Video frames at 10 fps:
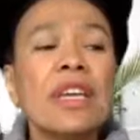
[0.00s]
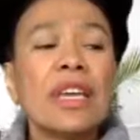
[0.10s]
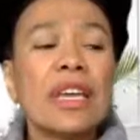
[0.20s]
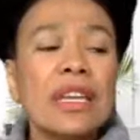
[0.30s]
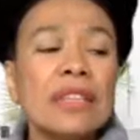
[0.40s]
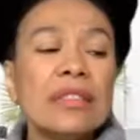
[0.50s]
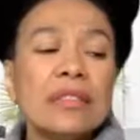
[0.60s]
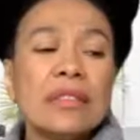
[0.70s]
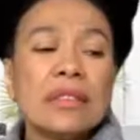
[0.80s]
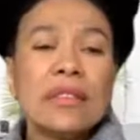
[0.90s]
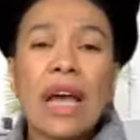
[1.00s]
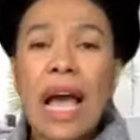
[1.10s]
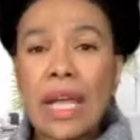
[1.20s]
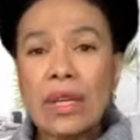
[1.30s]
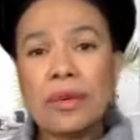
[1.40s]
And
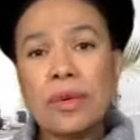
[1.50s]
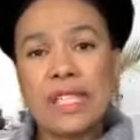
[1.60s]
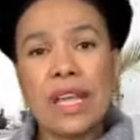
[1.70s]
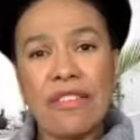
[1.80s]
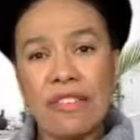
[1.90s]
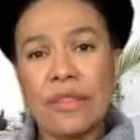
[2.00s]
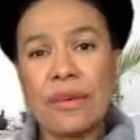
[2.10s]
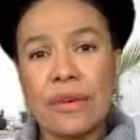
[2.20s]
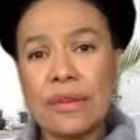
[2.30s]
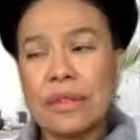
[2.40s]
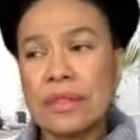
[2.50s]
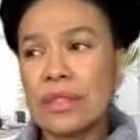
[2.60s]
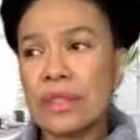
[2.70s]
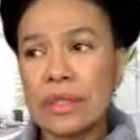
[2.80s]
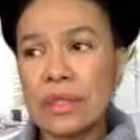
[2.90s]
I always have thought
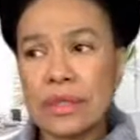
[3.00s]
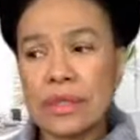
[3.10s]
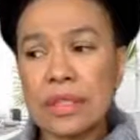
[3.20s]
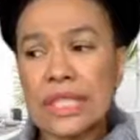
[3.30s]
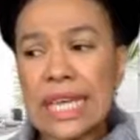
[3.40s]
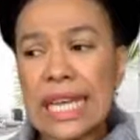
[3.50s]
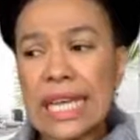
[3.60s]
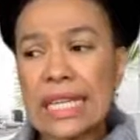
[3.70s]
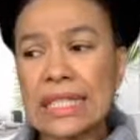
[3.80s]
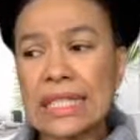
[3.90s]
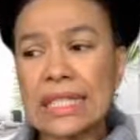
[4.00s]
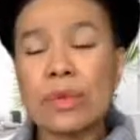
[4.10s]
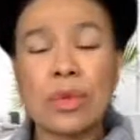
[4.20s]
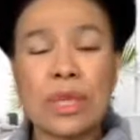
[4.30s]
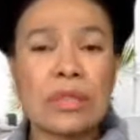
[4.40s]
that the
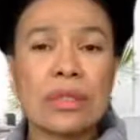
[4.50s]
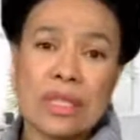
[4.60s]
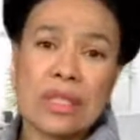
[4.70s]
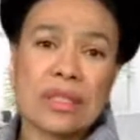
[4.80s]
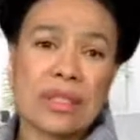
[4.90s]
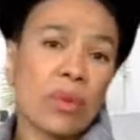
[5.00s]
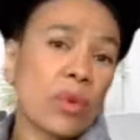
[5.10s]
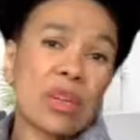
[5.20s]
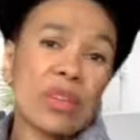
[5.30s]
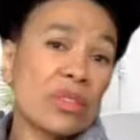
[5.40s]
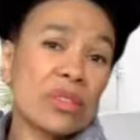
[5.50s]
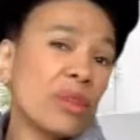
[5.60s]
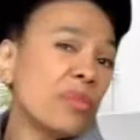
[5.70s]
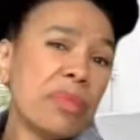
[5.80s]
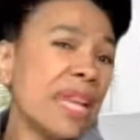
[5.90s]
world is a world
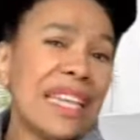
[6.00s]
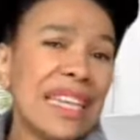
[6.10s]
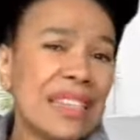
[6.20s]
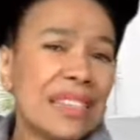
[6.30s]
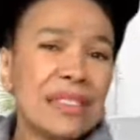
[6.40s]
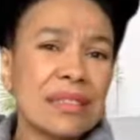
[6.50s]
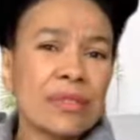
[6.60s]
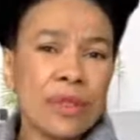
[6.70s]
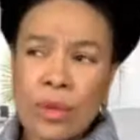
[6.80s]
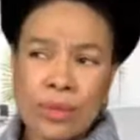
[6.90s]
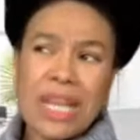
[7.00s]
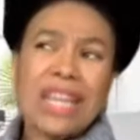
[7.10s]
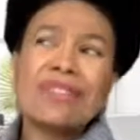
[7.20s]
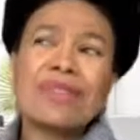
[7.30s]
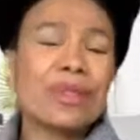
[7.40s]
of men or
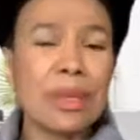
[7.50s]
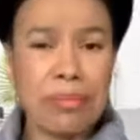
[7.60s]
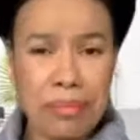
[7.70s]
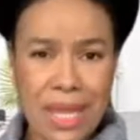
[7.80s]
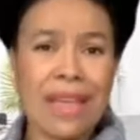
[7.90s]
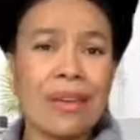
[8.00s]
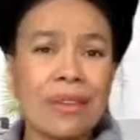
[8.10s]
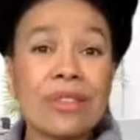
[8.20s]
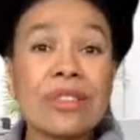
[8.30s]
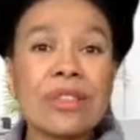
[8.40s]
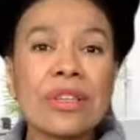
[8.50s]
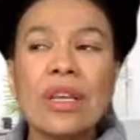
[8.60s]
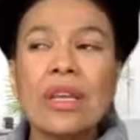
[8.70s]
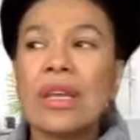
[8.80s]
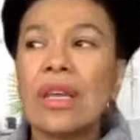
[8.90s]
made for the males
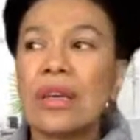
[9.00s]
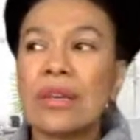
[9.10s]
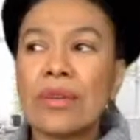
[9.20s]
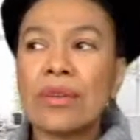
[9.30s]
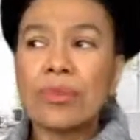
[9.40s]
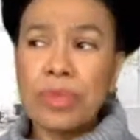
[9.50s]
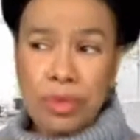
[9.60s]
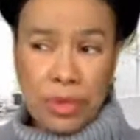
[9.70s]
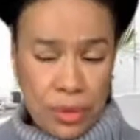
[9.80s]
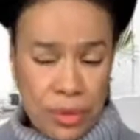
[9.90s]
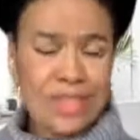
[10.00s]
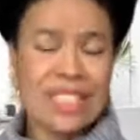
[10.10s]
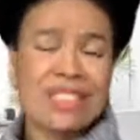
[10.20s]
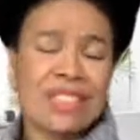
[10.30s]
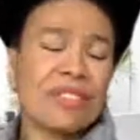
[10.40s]
or people who
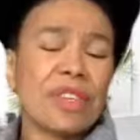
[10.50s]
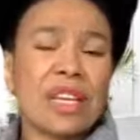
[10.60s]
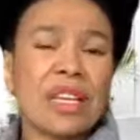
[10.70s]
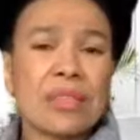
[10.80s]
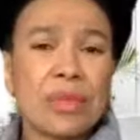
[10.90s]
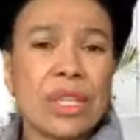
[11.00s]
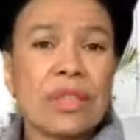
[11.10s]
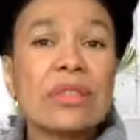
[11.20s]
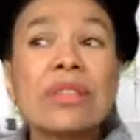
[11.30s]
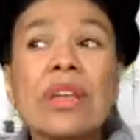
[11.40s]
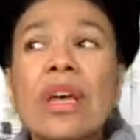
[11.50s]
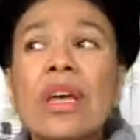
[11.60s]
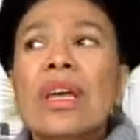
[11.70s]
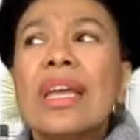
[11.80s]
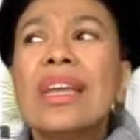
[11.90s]
identify as males.
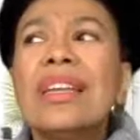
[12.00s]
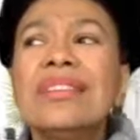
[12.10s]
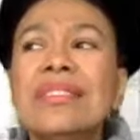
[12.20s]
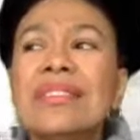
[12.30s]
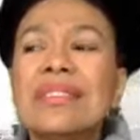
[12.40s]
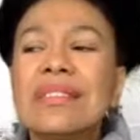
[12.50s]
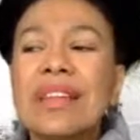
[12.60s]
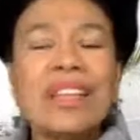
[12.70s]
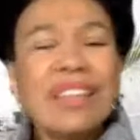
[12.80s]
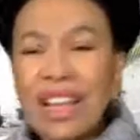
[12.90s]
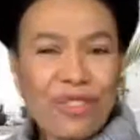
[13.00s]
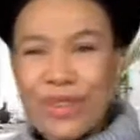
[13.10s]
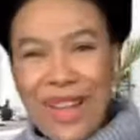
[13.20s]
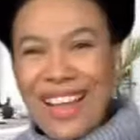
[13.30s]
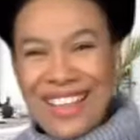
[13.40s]
And not
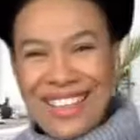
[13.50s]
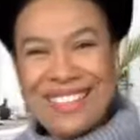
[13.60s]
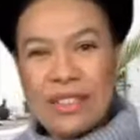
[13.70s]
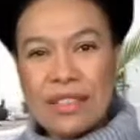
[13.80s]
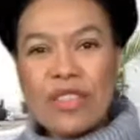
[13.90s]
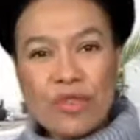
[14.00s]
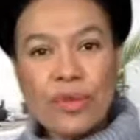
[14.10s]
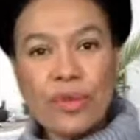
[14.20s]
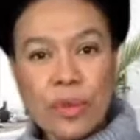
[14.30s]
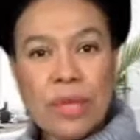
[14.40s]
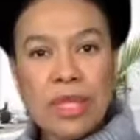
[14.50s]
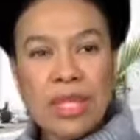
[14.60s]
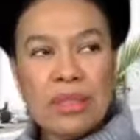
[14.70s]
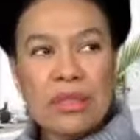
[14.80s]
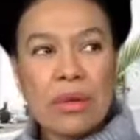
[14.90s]
for us, not for
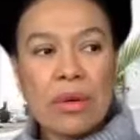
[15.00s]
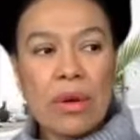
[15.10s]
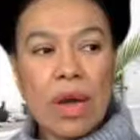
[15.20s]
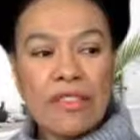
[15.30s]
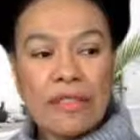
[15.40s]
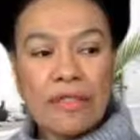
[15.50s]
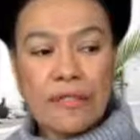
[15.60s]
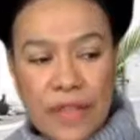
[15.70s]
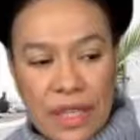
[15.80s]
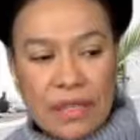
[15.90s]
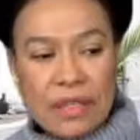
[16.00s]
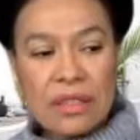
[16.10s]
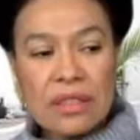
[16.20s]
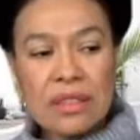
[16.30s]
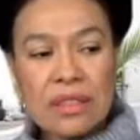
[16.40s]
women. So I
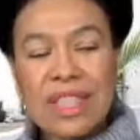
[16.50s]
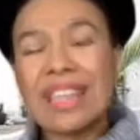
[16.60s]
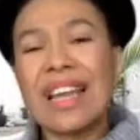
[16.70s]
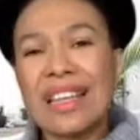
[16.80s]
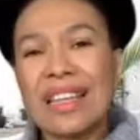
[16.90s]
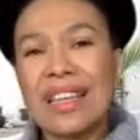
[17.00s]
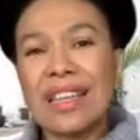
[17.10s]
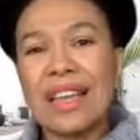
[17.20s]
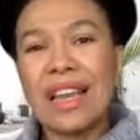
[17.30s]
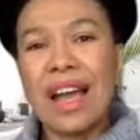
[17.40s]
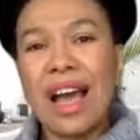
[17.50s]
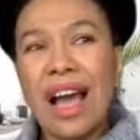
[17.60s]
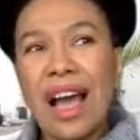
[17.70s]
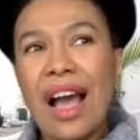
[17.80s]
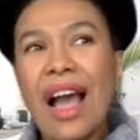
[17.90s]
feel that
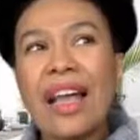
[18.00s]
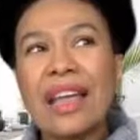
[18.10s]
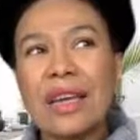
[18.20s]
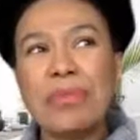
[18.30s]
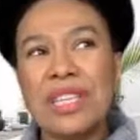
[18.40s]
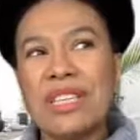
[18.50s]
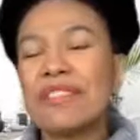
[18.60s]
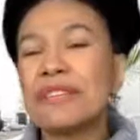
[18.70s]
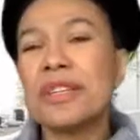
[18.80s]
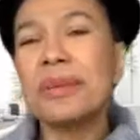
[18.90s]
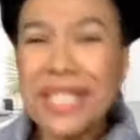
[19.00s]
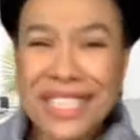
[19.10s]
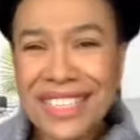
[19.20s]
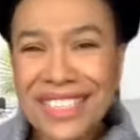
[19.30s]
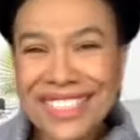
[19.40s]
I have been a
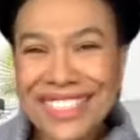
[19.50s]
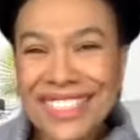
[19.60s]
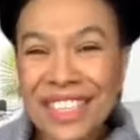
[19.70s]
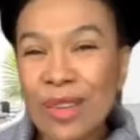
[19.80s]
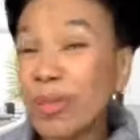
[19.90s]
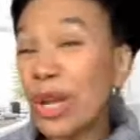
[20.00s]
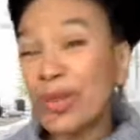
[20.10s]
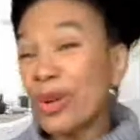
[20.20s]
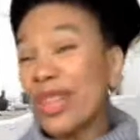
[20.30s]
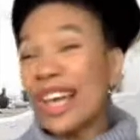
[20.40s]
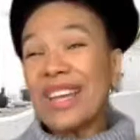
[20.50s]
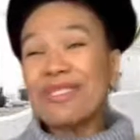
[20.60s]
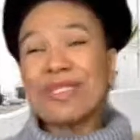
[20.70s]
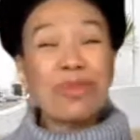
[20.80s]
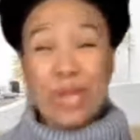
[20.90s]
feminist my whole
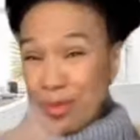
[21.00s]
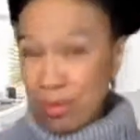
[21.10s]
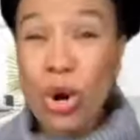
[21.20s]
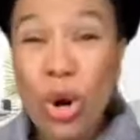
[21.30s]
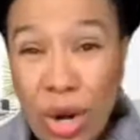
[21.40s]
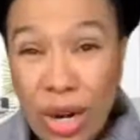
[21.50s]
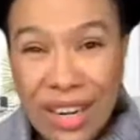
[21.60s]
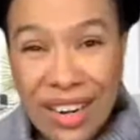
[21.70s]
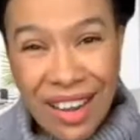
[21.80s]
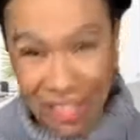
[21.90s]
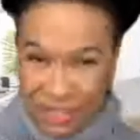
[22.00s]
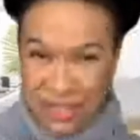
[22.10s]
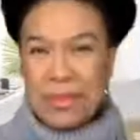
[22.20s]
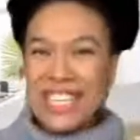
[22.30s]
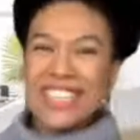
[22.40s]
life. I was born a
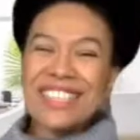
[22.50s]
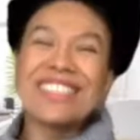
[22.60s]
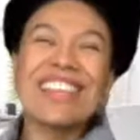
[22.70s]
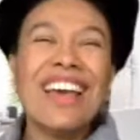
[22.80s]
feminist